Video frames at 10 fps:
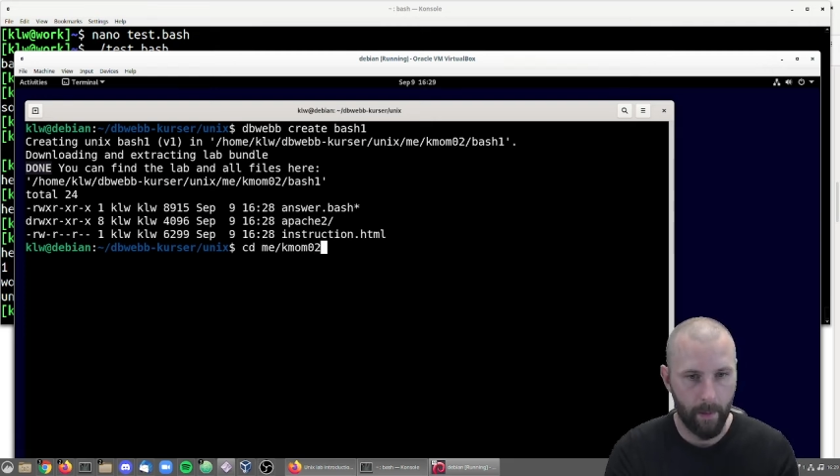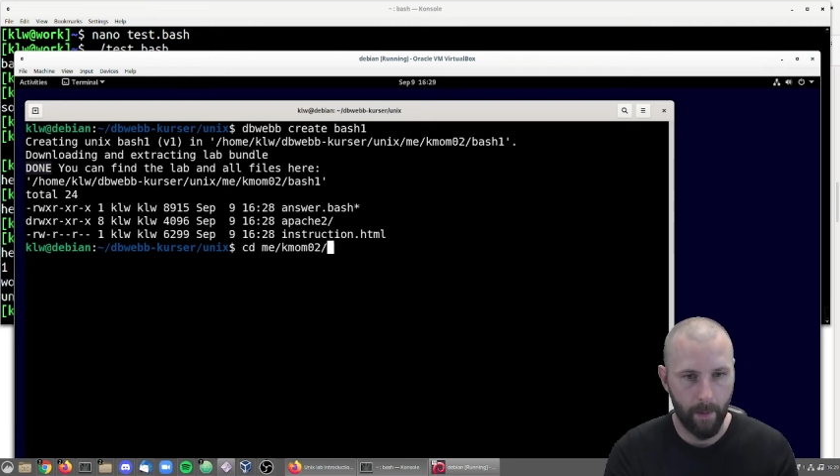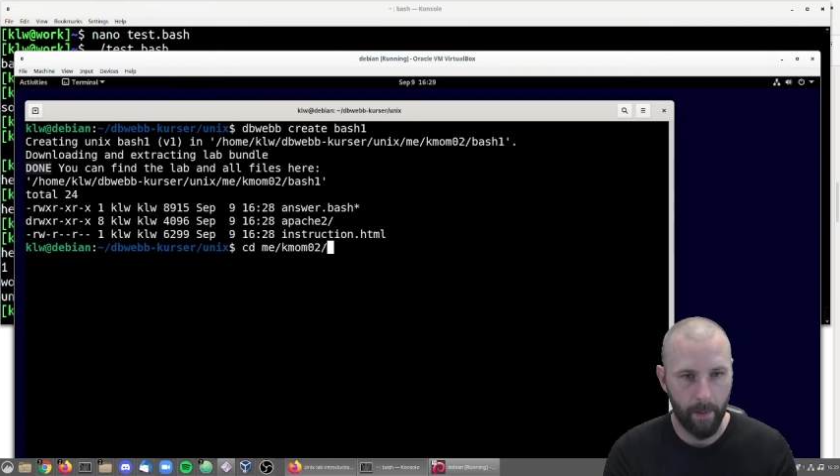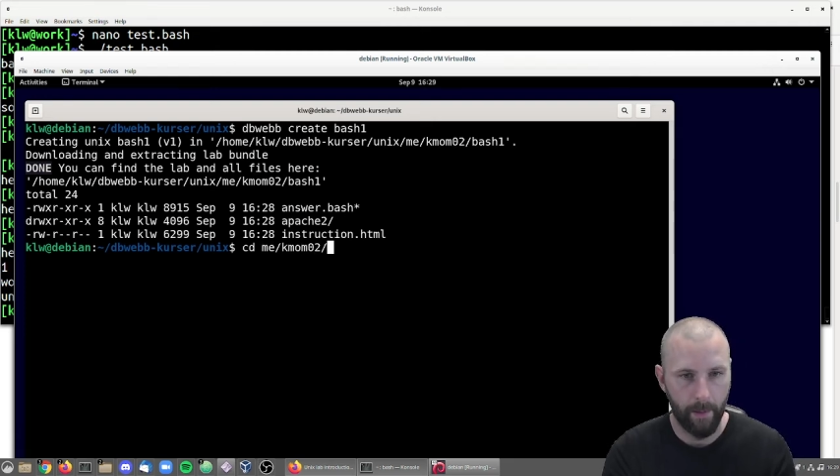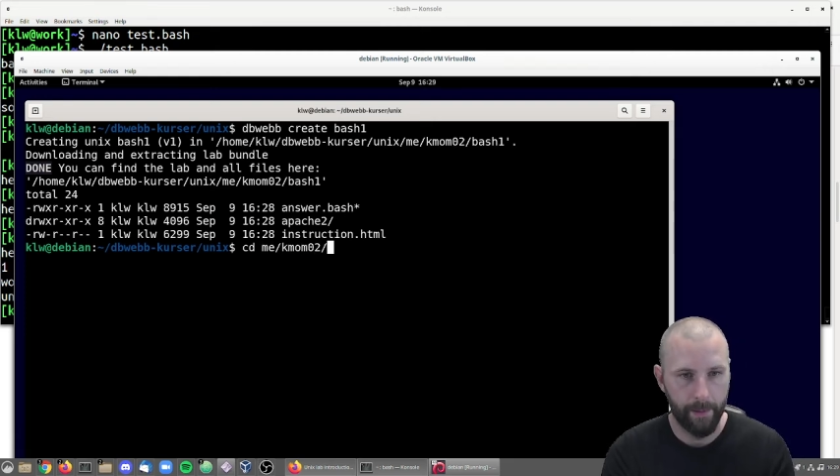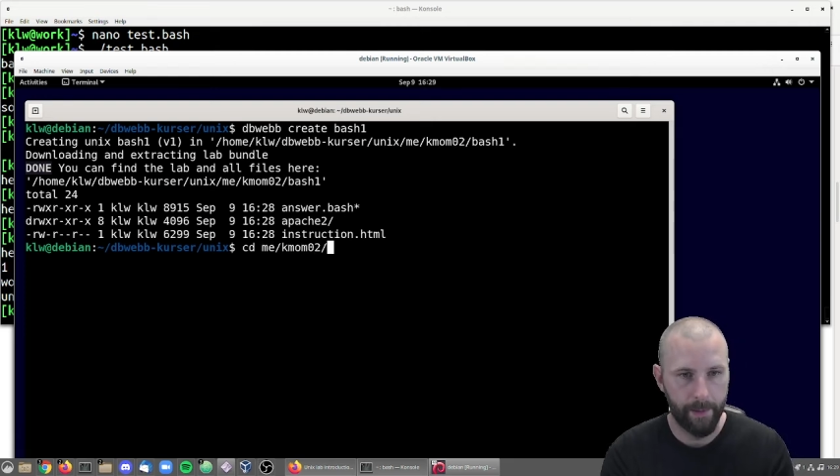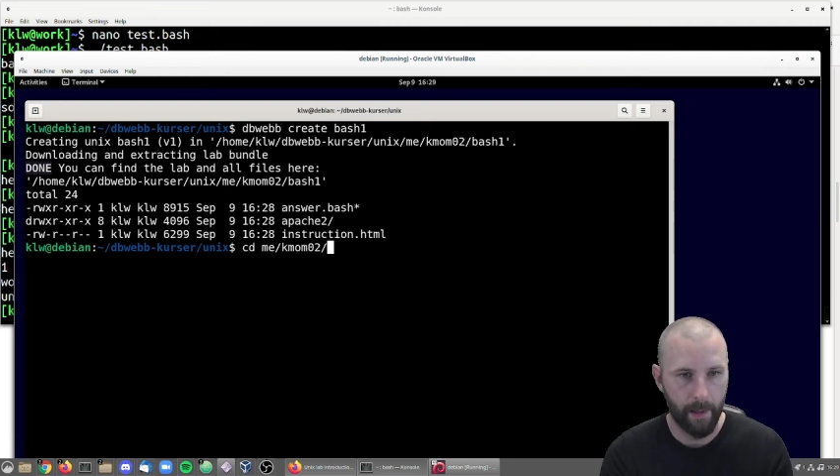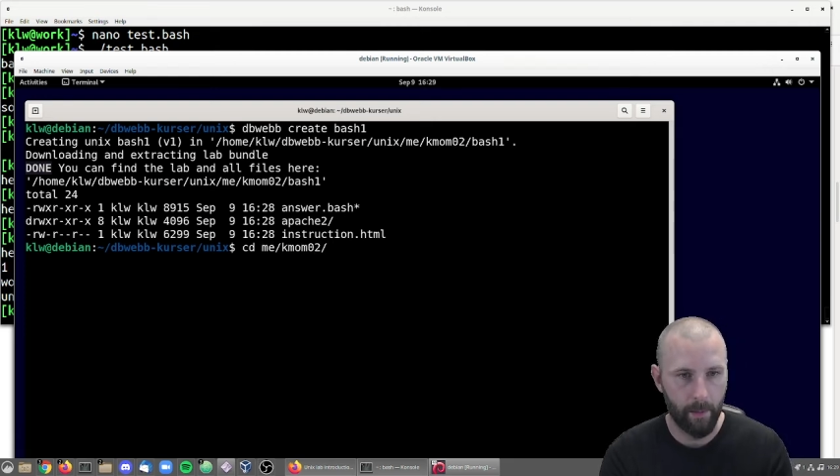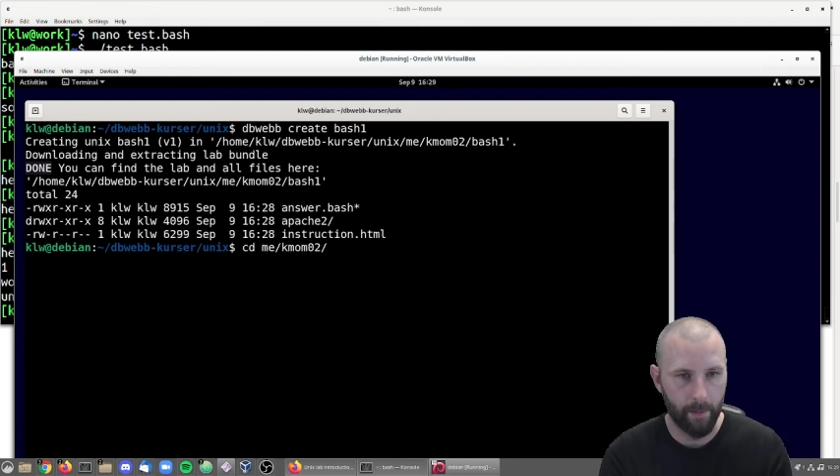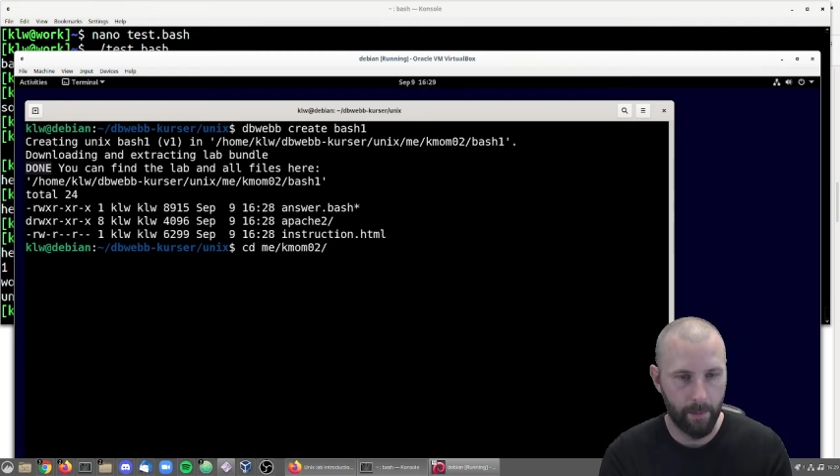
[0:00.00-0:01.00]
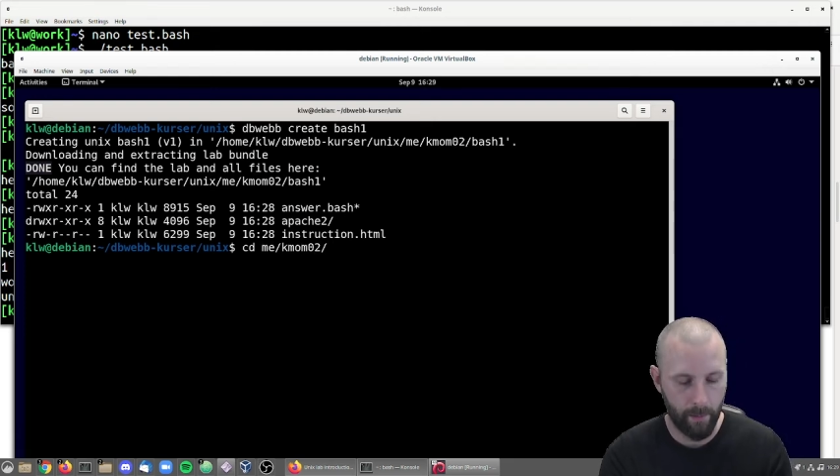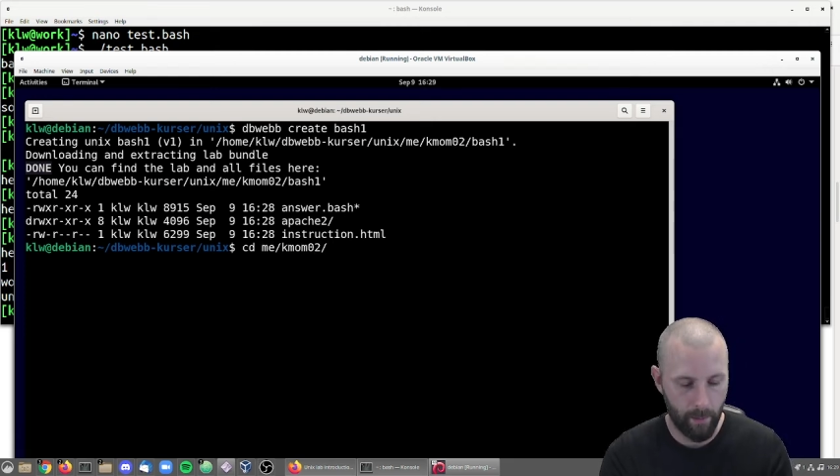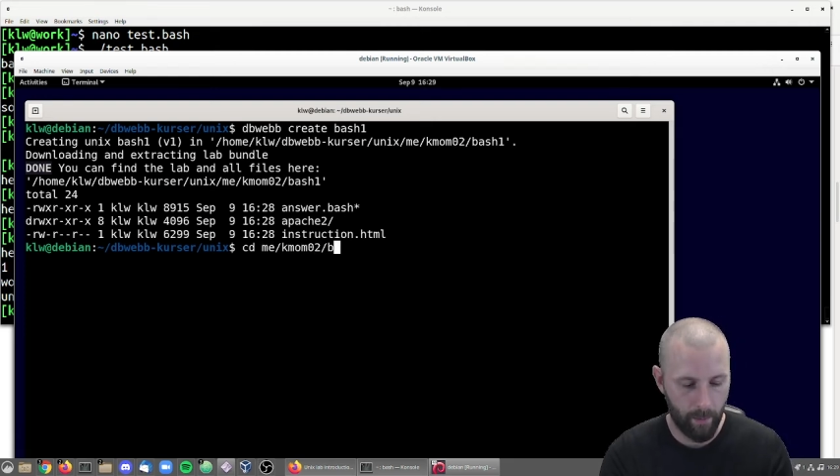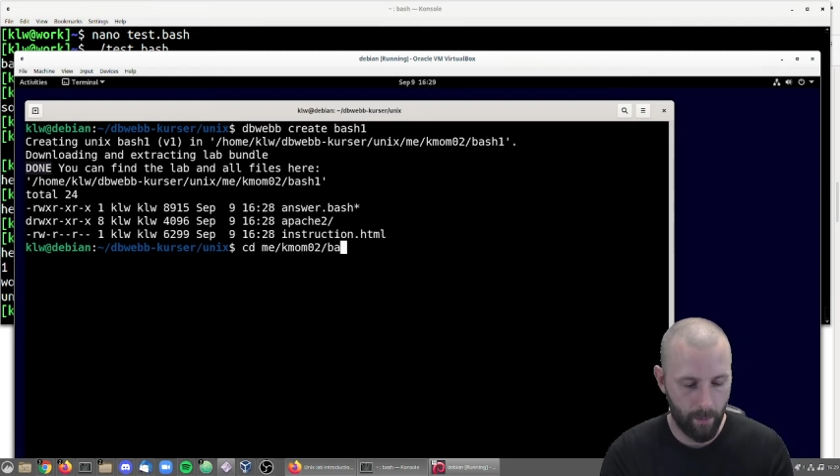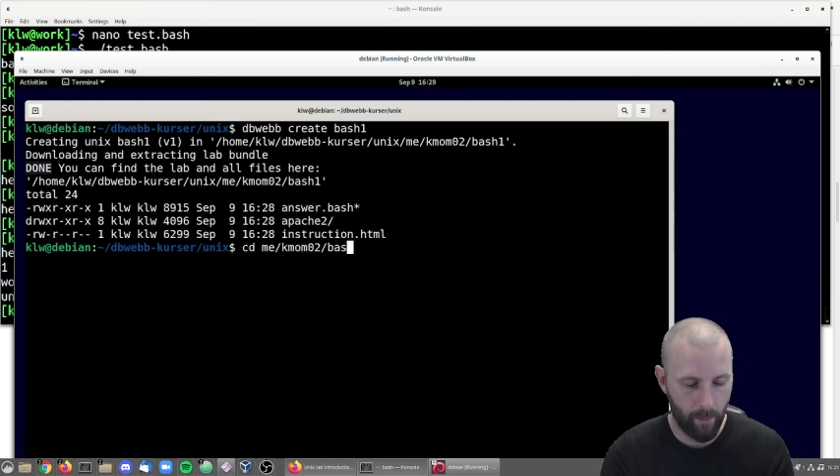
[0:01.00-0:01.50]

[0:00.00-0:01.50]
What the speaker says: 0 to